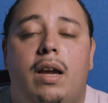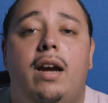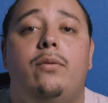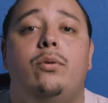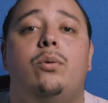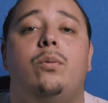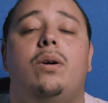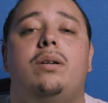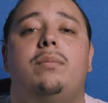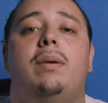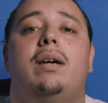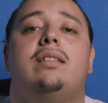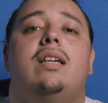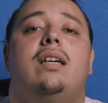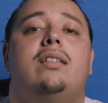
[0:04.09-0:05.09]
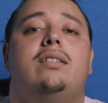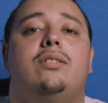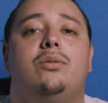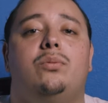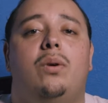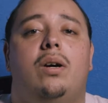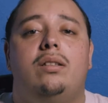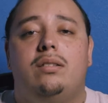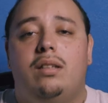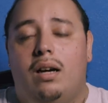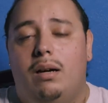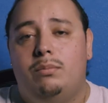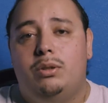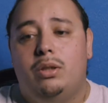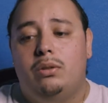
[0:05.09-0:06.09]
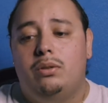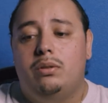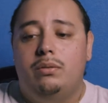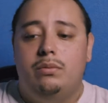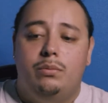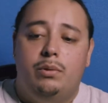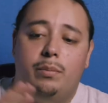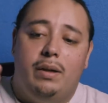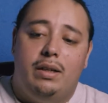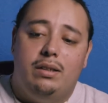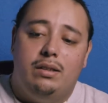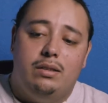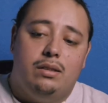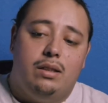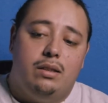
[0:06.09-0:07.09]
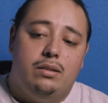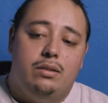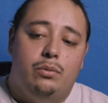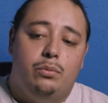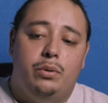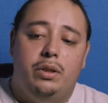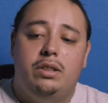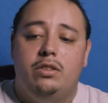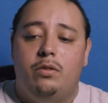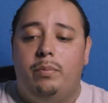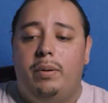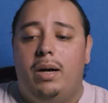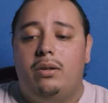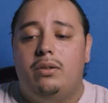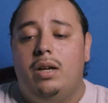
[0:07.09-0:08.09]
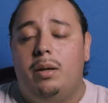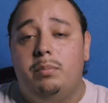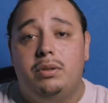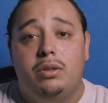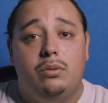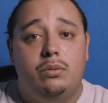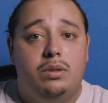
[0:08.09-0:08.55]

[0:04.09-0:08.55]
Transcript: Hey everyone, welcome back to I Just Watched. I'm Joseph. We're about to discuss the Rings of Power episode